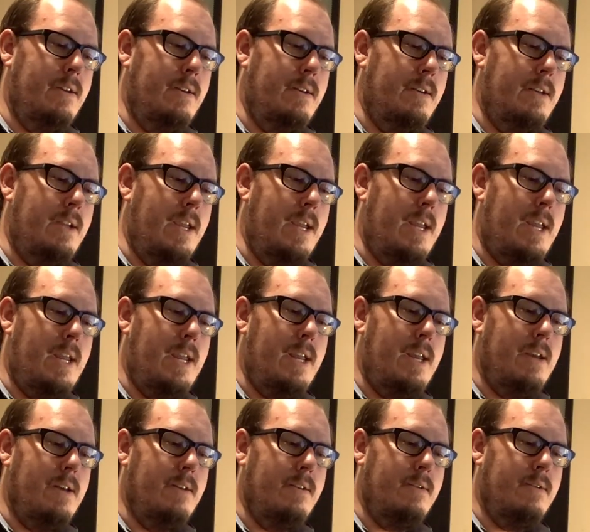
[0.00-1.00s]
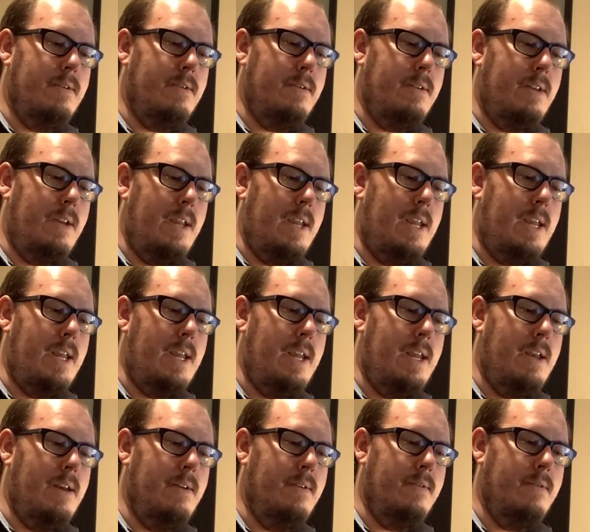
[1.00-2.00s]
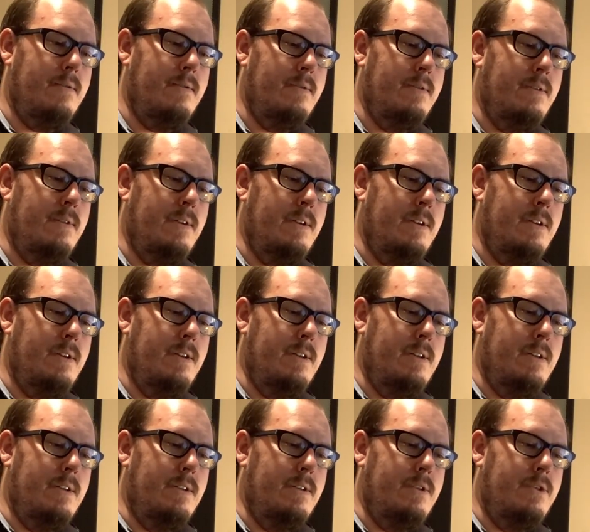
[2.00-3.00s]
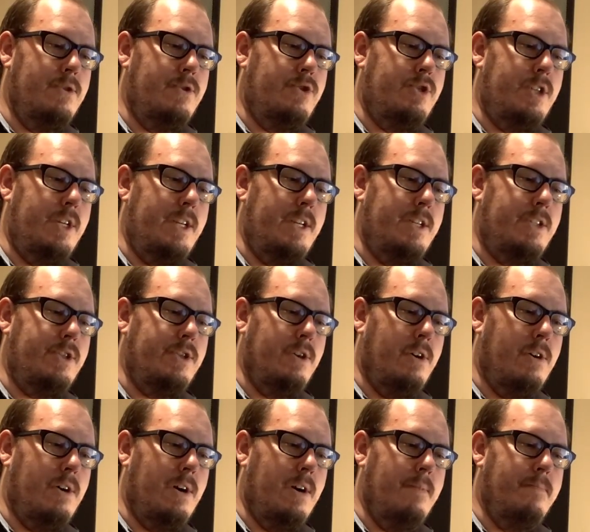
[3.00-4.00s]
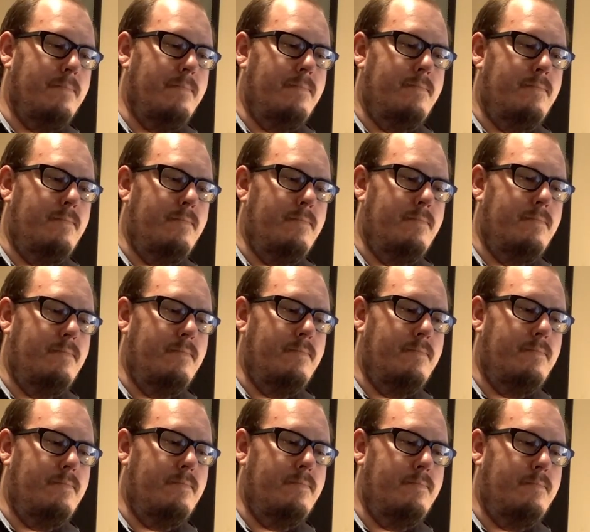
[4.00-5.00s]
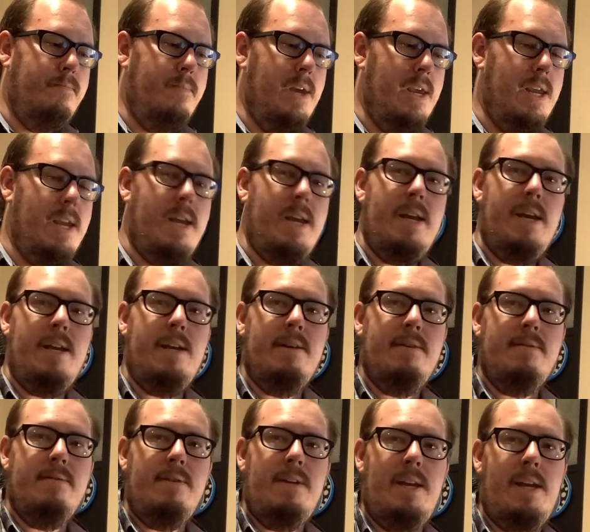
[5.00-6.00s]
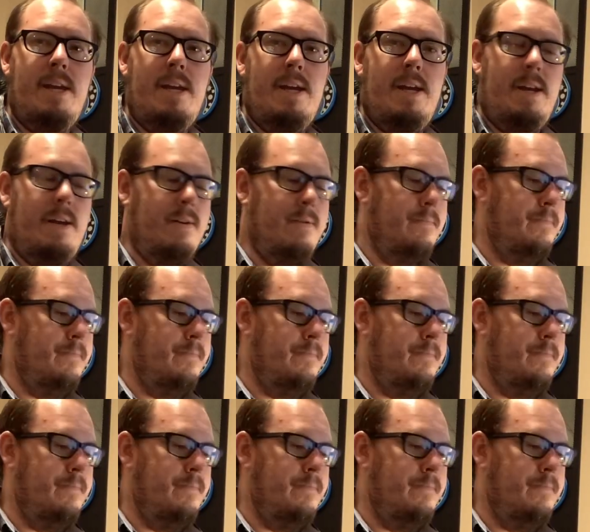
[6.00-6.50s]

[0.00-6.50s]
D, E, G sharp, B, E.